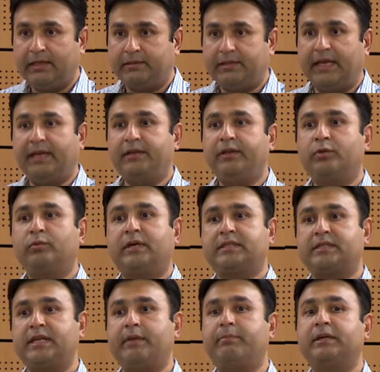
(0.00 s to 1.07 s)
Then it
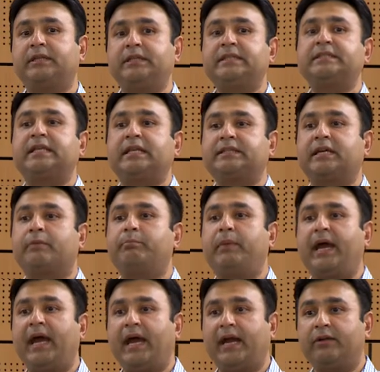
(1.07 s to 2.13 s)
was labeled these cells are
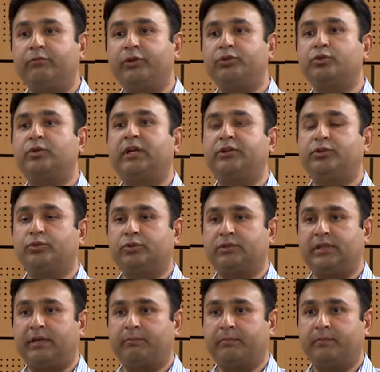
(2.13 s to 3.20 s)
bad, we shouldn't use
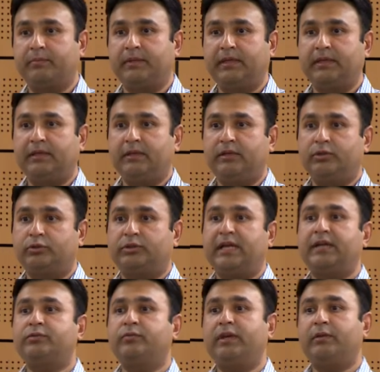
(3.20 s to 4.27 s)
them. So
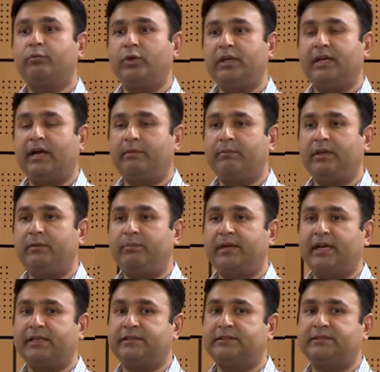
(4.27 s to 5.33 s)
that's where we come in
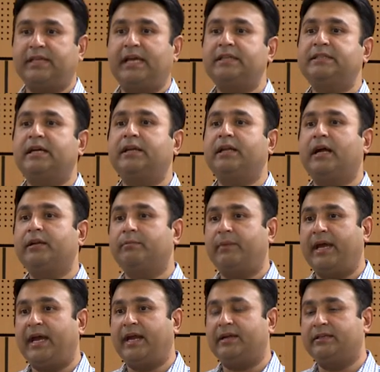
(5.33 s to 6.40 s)
because cells are not
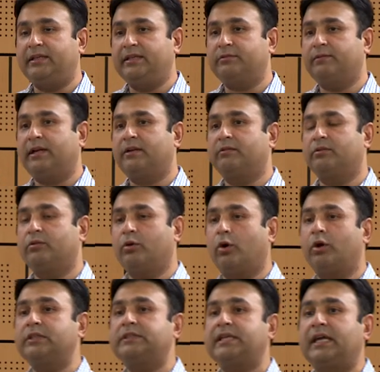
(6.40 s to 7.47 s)
bad. These were
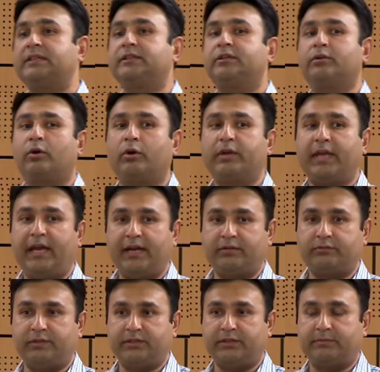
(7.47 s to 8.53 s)
wrong cells in wrong
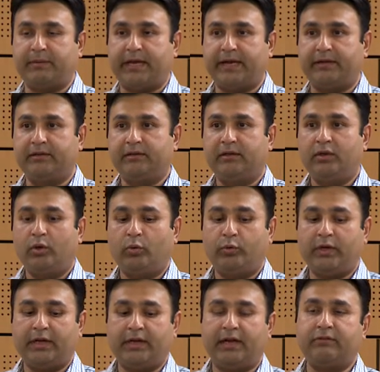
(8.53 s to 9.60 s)
hands, which is bad.
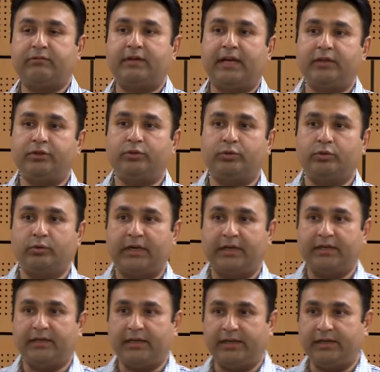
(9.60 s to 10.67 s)
We are not ready to do
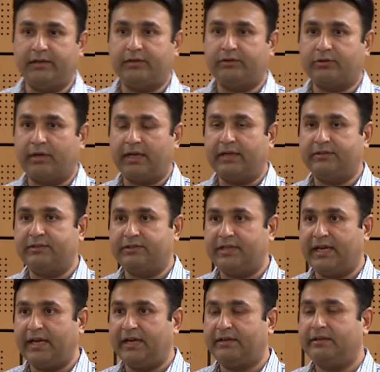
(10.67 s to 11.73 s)
any clinical trial
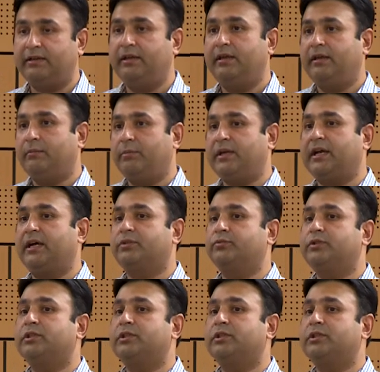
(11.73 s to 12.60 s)
yet because we